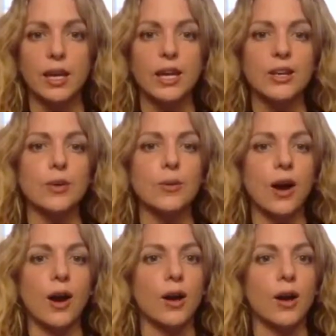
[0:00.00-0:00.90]
You
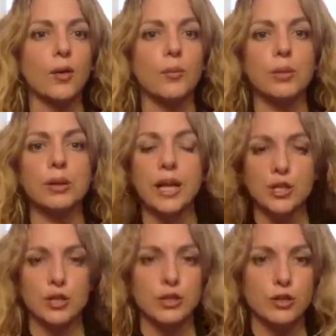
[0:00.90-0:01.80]
are
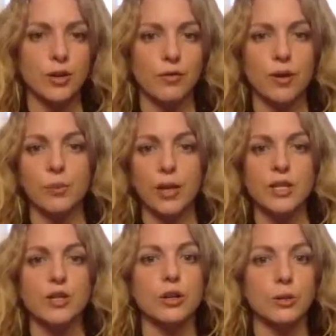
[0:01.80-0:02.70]
pleasure driven,
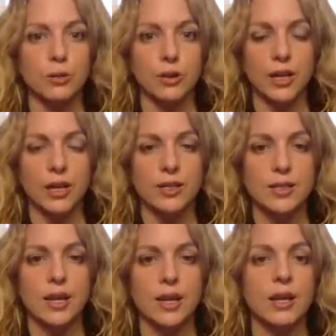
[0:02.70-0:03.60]
pleasure
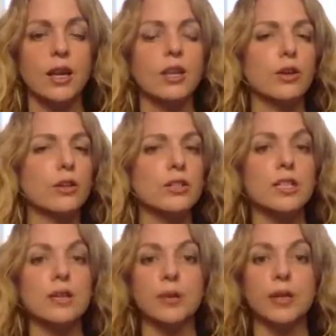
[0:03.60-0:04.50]
oriented. You're
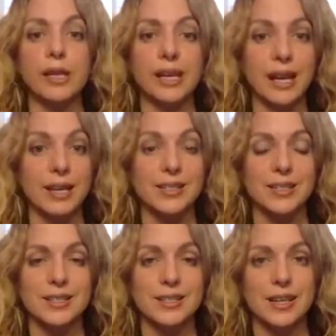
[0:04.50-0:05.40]
deeply
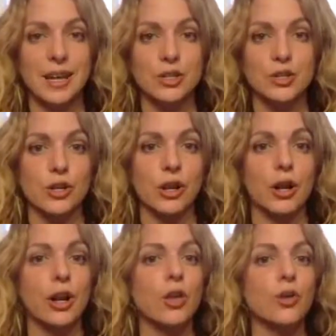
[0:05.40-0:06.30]
connected to nature.
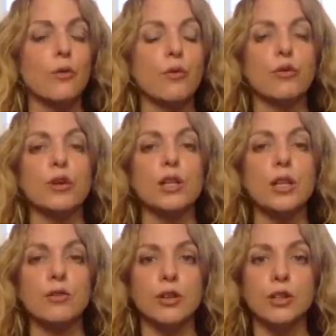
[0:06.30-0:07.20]
You have
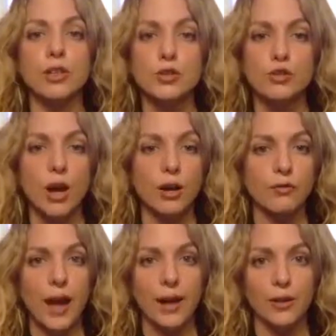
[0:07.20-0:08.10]
really, really strong
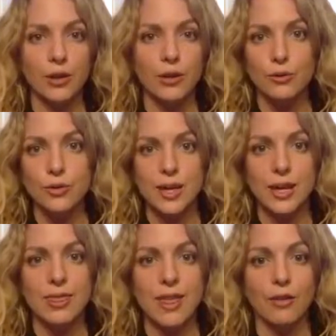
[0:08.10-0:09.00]
values
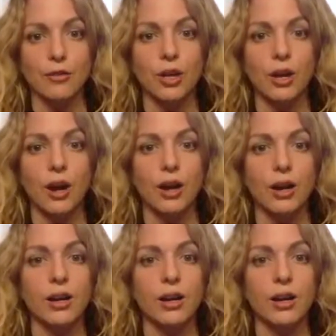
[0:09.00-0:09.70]
in that regard.